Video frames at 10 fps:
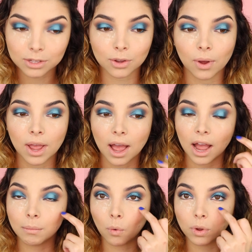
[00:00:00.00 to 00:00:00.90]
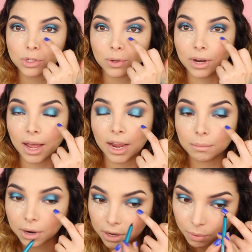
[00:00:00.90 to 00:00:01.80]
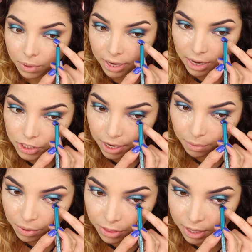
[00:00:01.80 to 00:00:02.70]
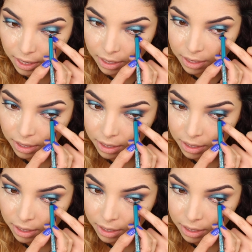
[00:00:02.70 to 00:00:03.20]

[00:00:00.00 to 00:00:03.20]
So I'm going to line my lower lash line with it.